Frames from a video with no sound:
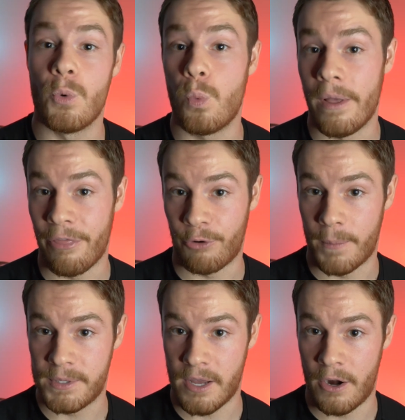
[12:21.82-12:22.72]

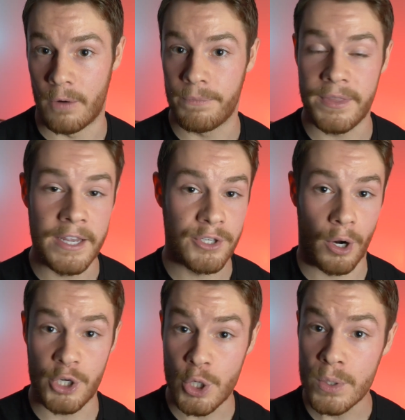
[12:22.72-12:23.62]
Winthrop Center. These
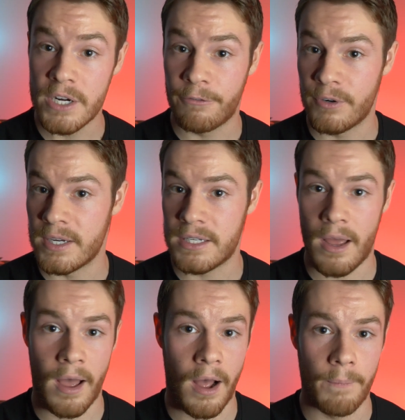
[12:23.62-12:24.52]
are 2 different
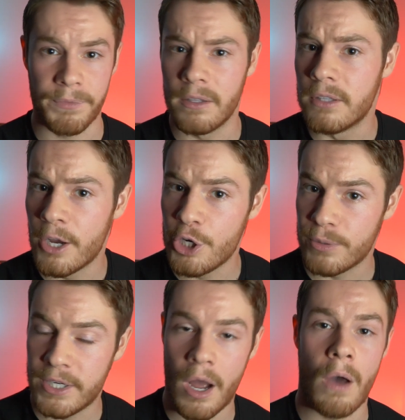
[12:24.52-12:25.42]

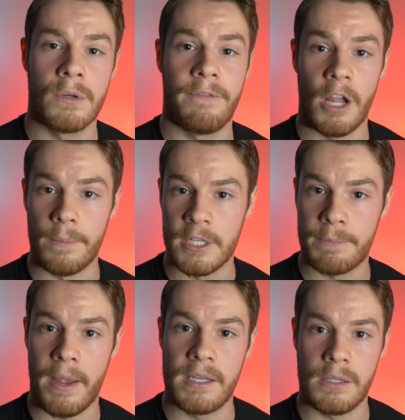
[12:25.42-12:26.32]
luxury condo developments,
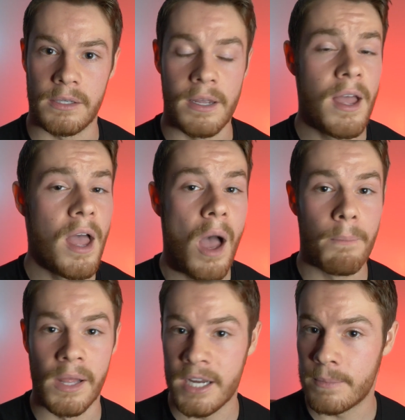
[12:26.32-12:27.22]
basically. Millennium